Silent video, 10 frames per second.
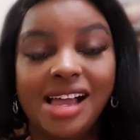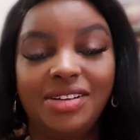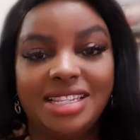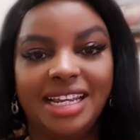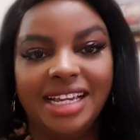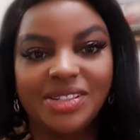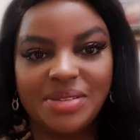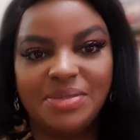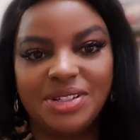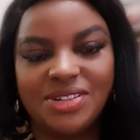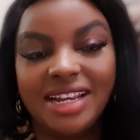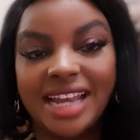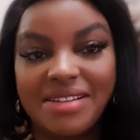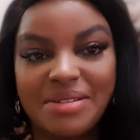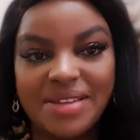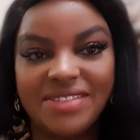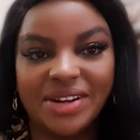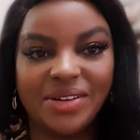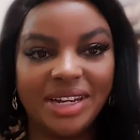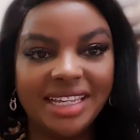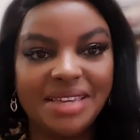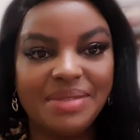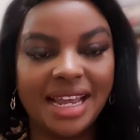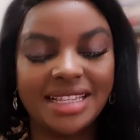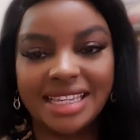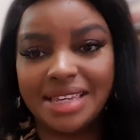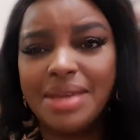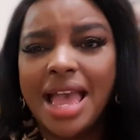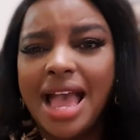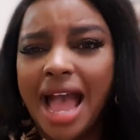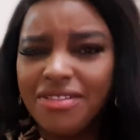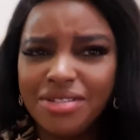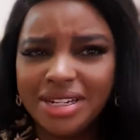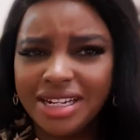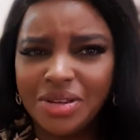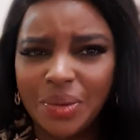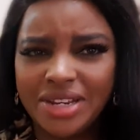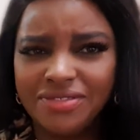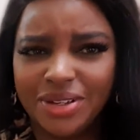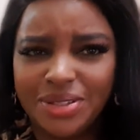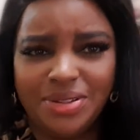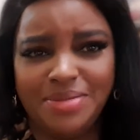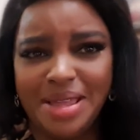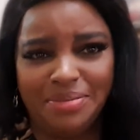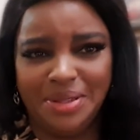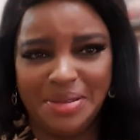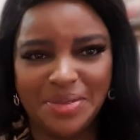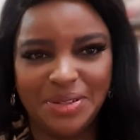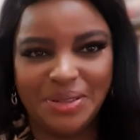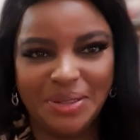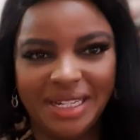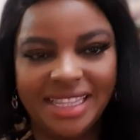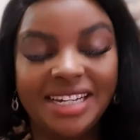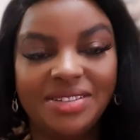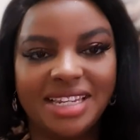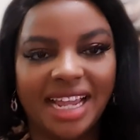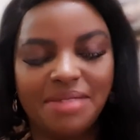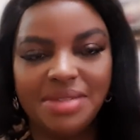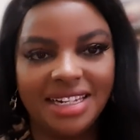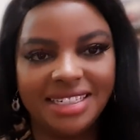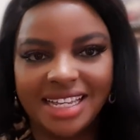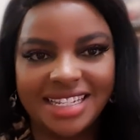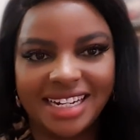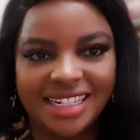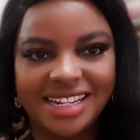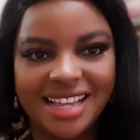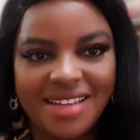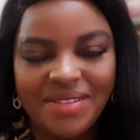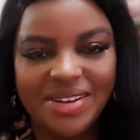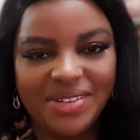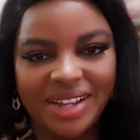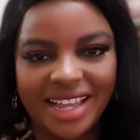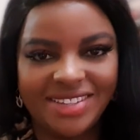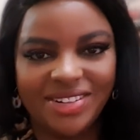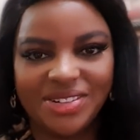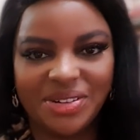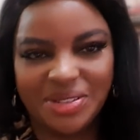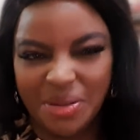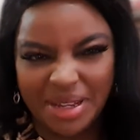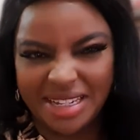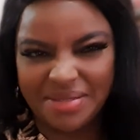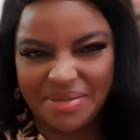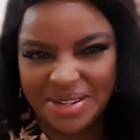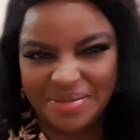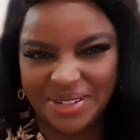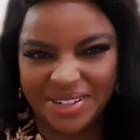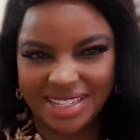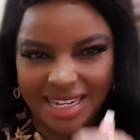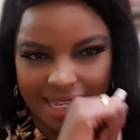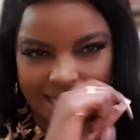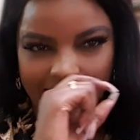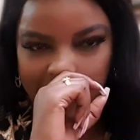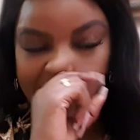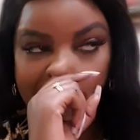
I was like so emotional, and I remember even calling him and asking him, "Have you written your wedding vows?" Because me, I'm so emotional, and then he was like, "I mean, I'll just write." But you know, guys don't talk so much about emotions like that